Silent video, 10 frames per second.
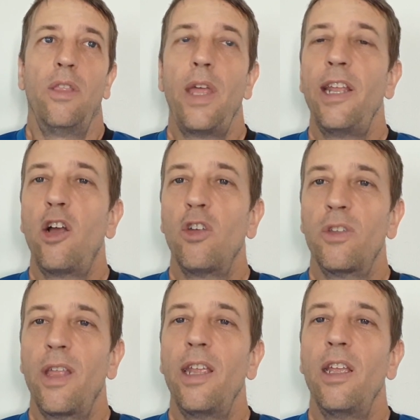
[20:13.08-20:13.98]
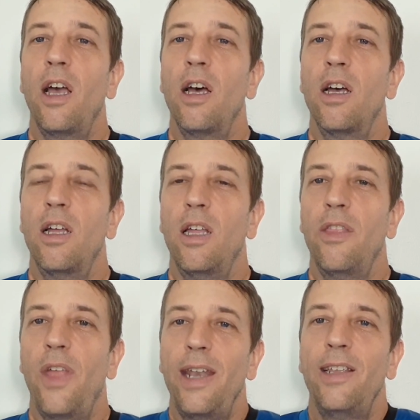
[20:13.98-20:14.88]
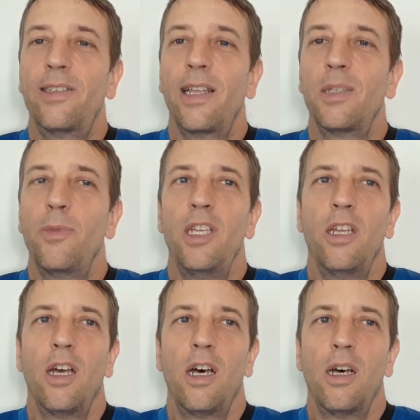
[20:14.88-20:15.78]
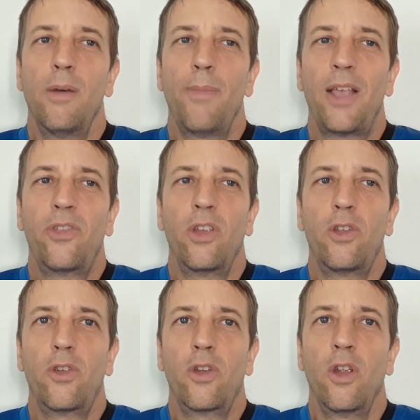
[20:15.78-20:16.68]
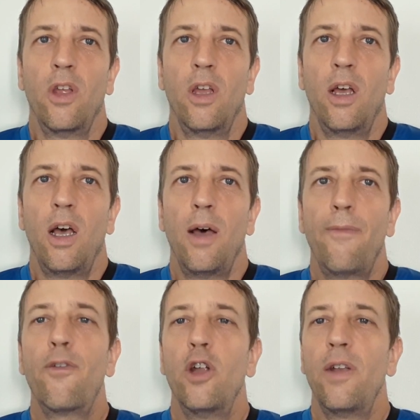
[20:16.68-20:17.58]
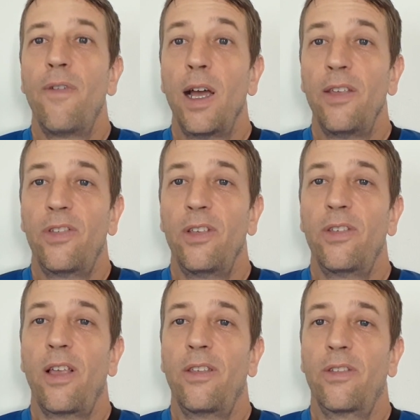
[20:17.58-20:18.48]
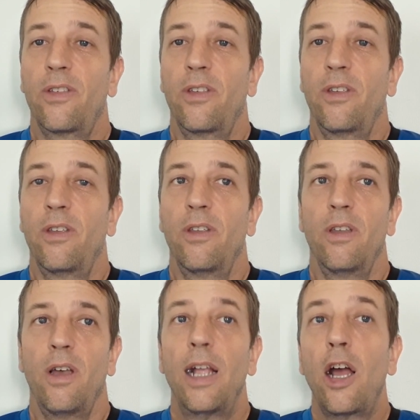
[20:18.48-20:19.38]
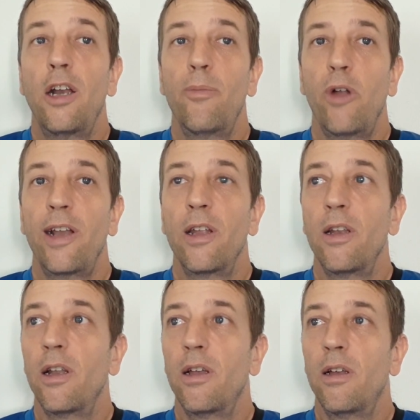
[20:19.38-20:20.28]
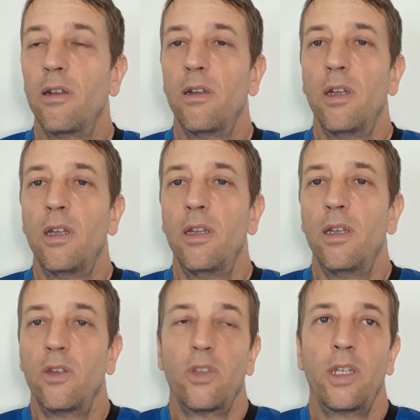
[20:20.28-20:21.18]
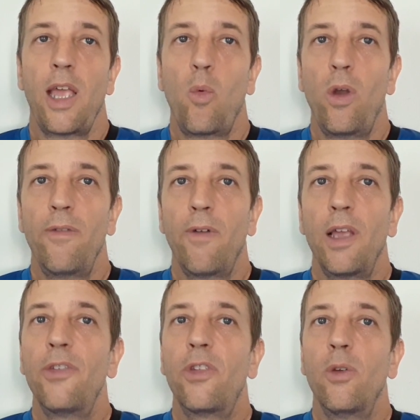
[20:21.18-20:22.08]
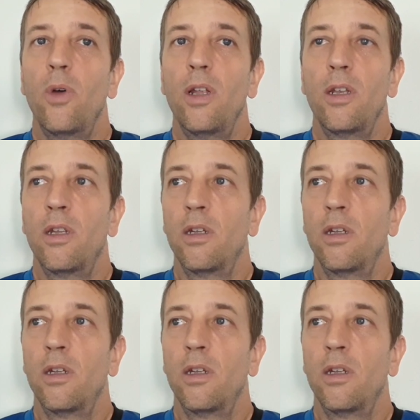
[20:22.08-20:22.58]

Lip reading: Then he calls. Then he sends me a message for advice, he says. I got her pregnant. I was like, yeah, what advice do you want?